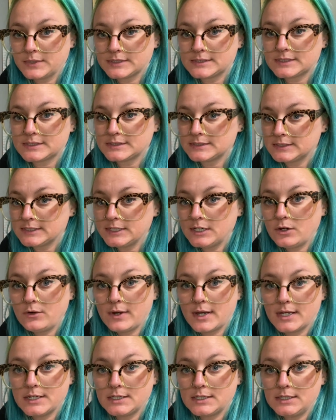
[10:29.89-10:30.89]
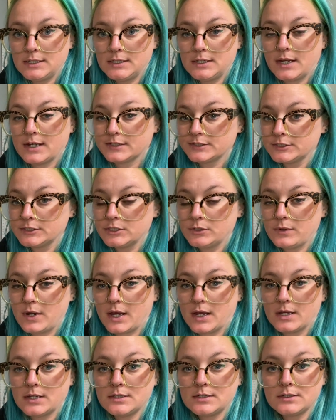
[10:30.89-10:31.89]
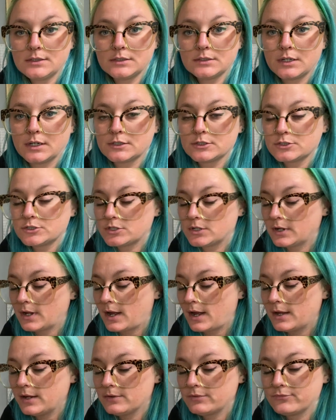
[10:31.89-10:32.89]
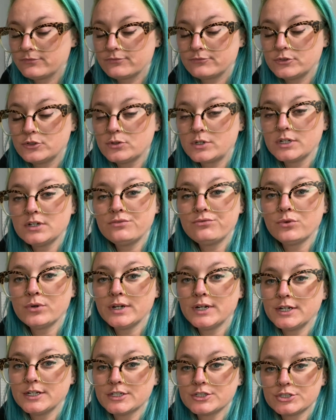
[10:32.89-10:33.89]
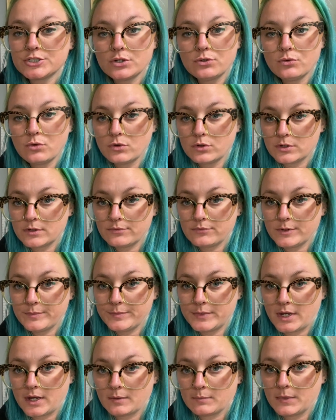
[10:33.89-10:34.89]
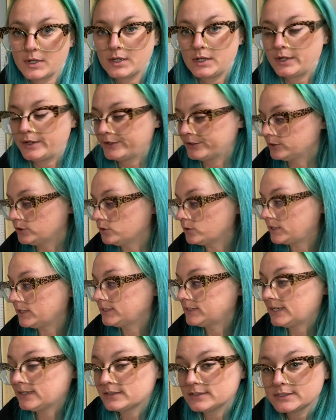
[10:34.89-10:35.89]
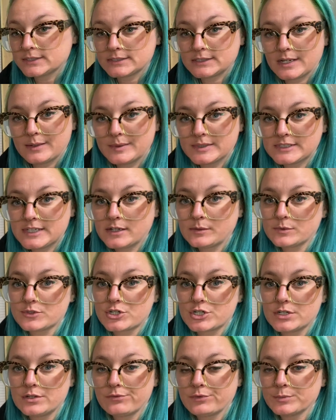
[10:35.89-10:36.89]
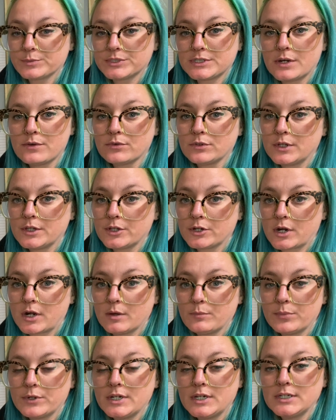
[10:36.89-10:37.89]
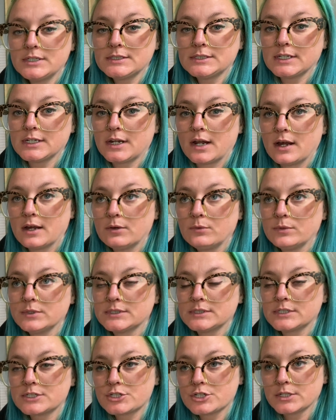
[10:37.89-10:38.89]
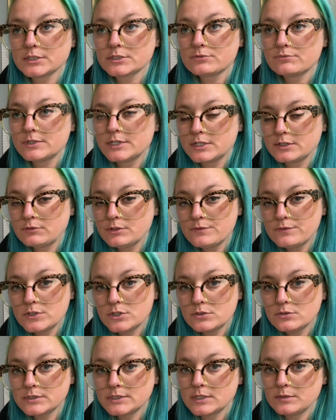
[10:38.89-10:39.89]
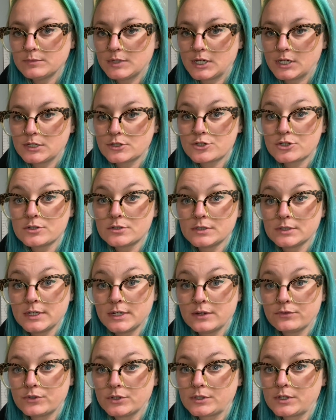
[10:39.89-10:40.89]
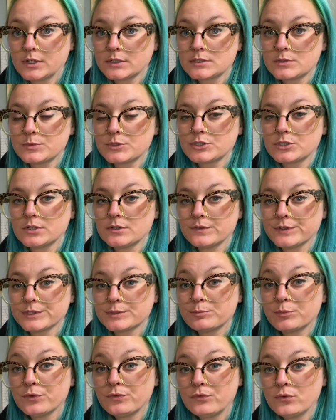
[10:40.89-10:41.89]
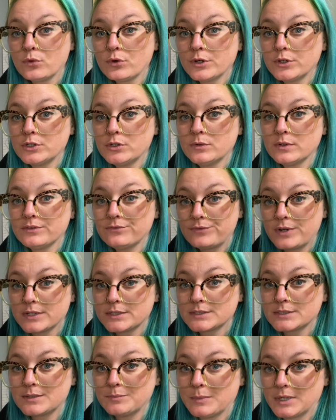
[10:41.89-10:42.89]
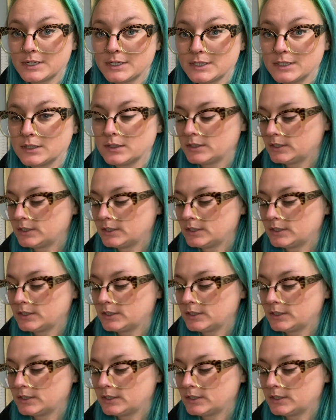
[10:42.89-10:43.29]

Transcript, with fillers: It's Z-O-N-E-S-U-N. If you can avoid it, don't order from them. You can get the same exact machine from several other companies, and I would suggest reading reviews and making sure that they have good customer service before you invest the money.